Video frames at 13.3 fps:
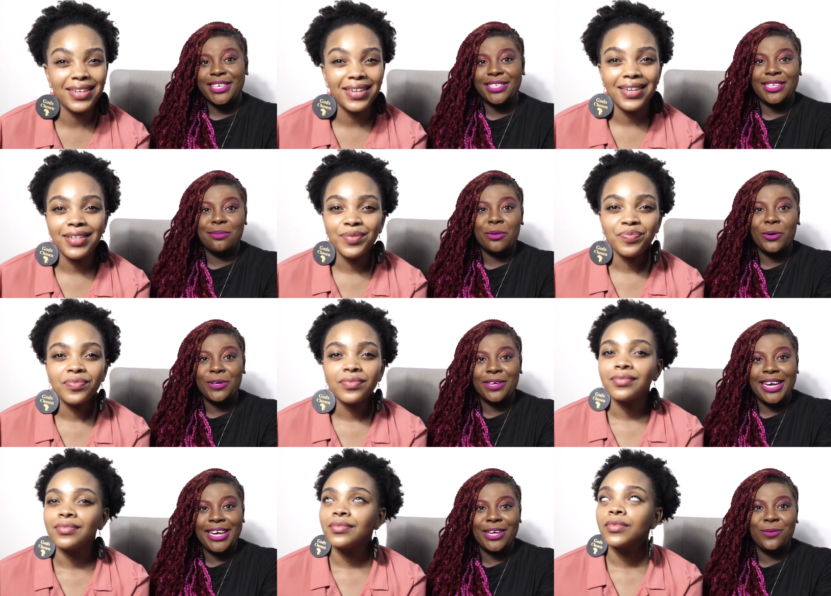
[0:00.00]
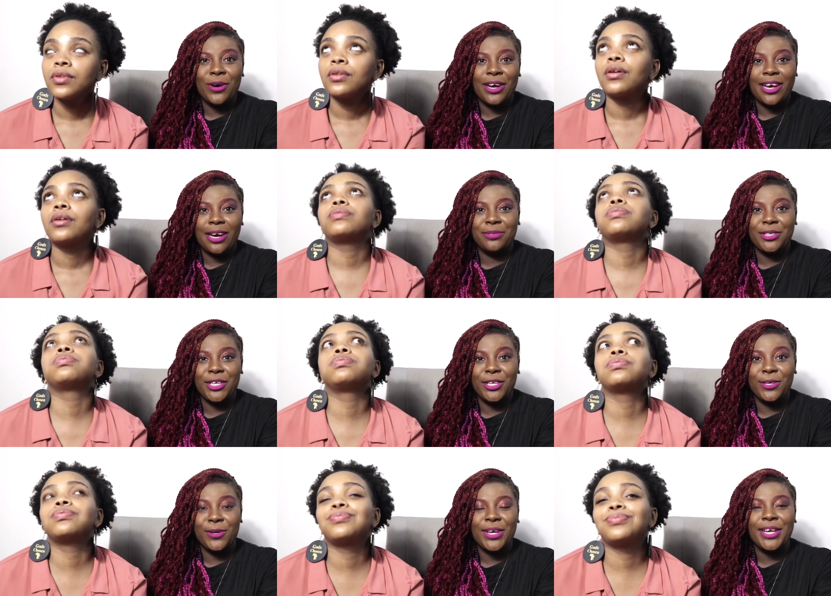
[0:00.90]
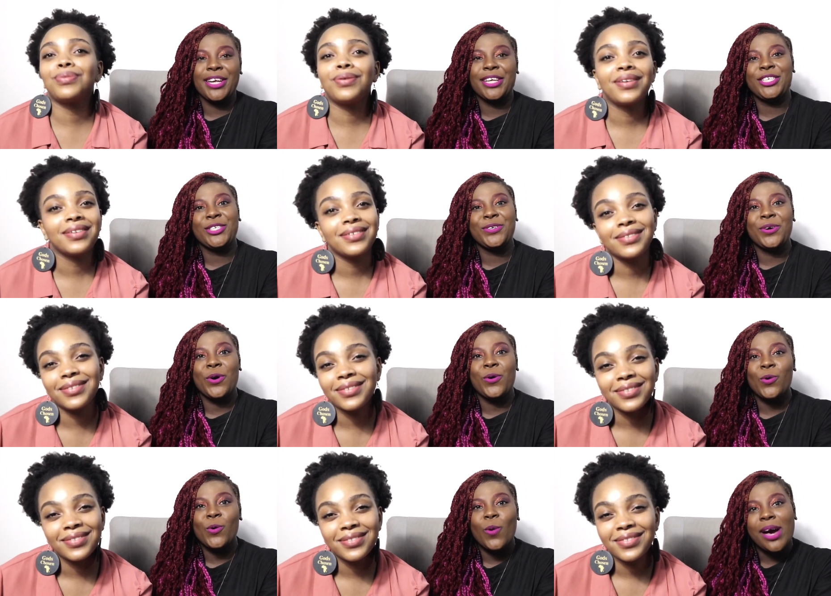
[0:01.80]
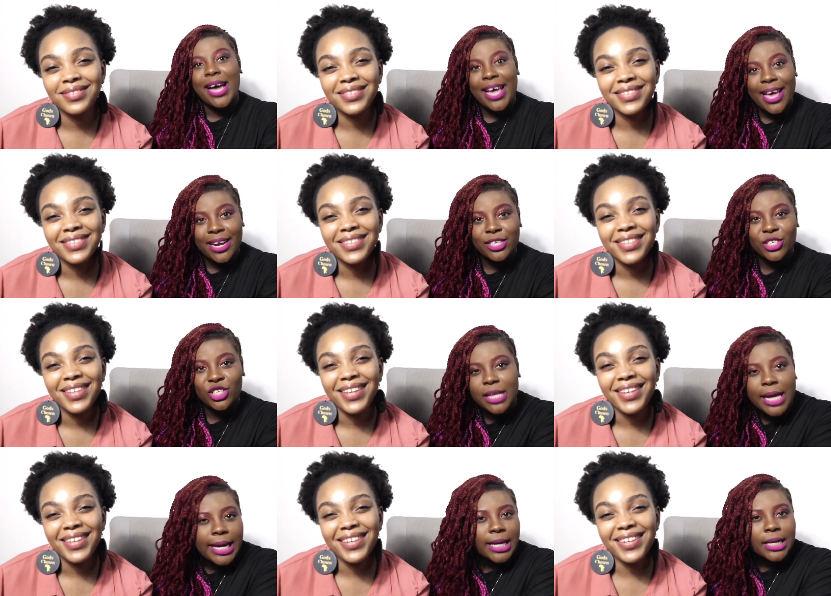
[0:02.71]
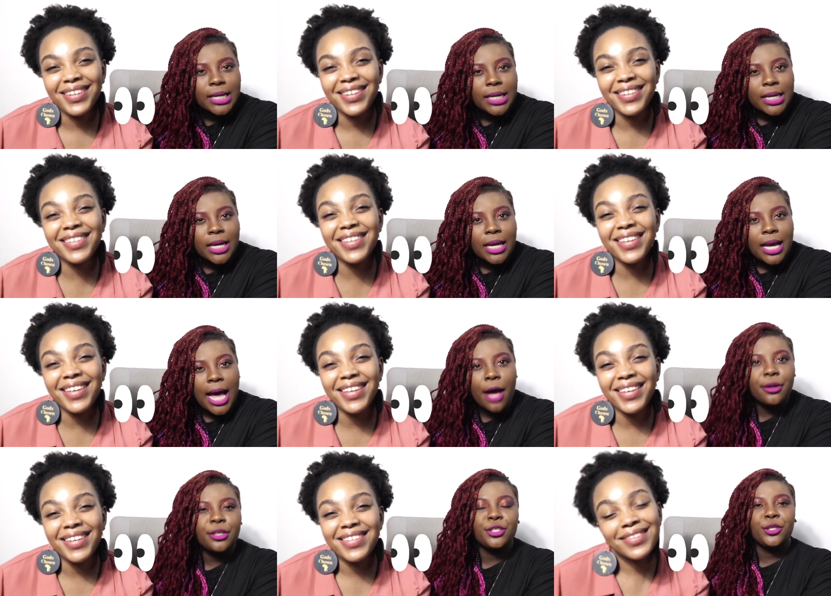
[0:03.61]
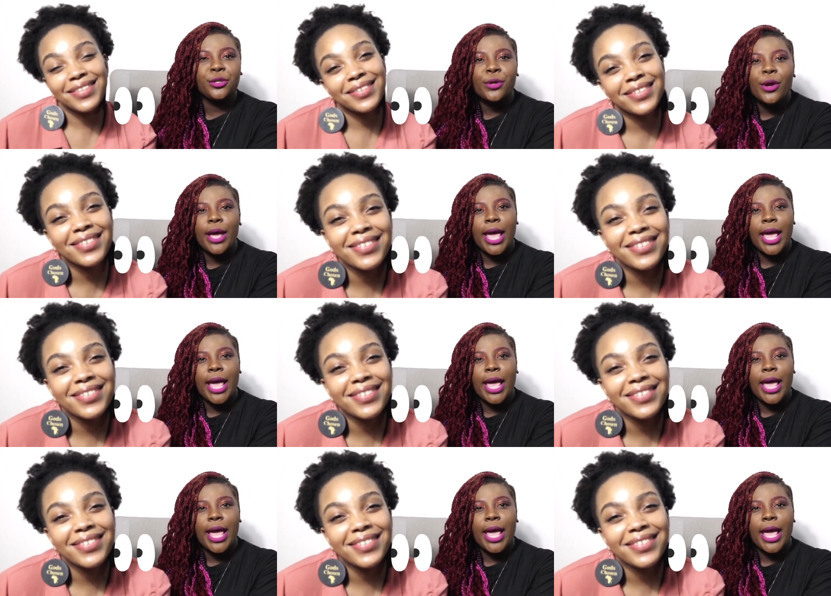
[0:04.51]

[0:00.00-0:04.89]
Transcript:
Speaker 1: see some old lady walk up to you, looking at you, all quiet, and she's like how did you do your